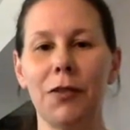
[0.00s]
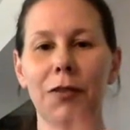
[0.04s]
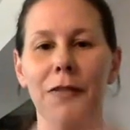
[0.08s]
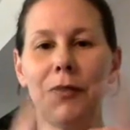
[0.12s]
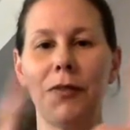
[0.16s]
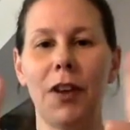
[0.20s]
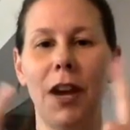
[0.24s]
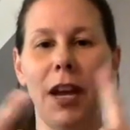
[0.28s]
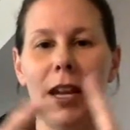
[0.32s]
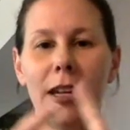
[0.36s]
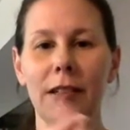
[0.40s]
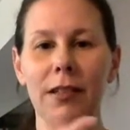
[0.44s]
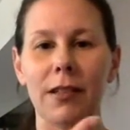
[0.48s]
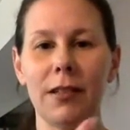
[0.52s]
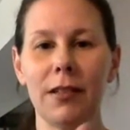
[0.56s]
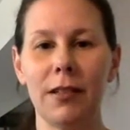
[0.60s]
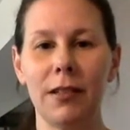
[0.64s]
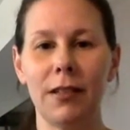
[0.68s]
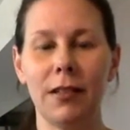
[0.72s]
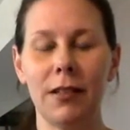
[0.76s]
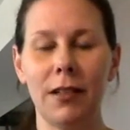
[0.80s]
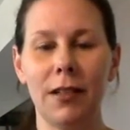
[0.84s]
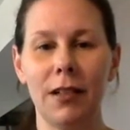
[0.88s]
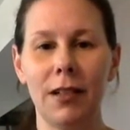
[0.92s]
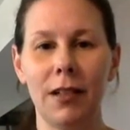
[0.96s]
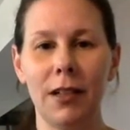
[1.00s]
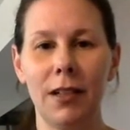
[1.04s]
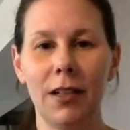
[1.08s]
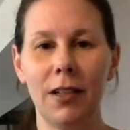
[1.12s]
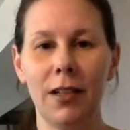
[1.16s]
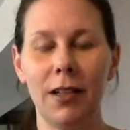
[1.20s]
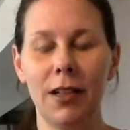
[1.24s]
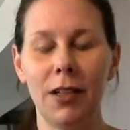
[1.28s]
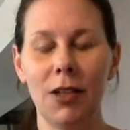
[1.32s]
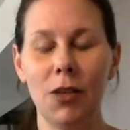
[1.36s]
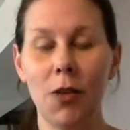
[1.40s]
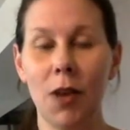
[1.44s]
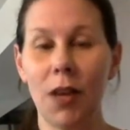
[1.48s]
friend,
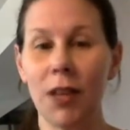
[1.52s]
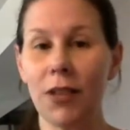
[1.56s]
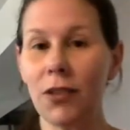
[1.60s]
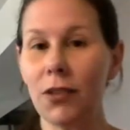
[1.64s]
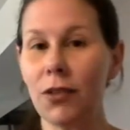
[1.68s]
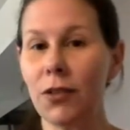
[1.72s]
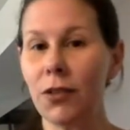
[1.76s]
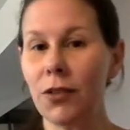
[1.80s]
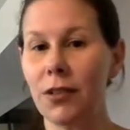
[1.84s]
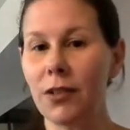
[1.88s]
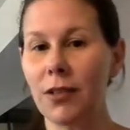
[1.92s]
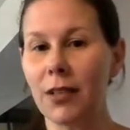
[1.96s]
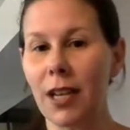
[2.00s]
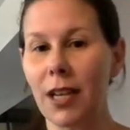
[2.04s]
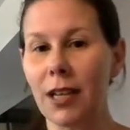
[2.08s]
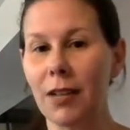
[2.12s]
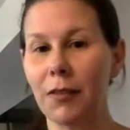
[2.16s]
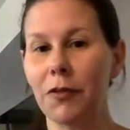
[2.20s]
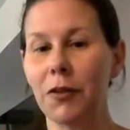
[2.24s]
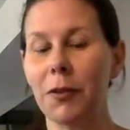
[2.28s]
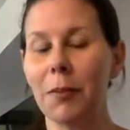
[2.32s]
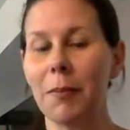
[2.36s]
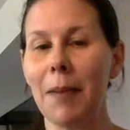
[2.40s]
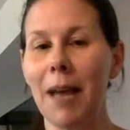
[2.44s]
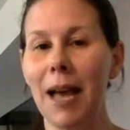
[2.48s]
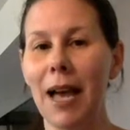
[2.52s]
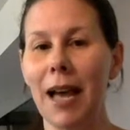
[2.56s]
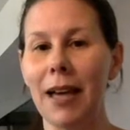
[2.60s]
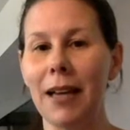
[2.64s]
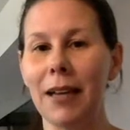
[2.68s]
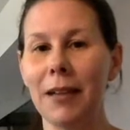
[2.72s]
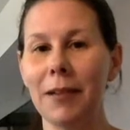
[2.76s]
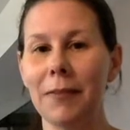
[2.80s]
you also know the sign for my.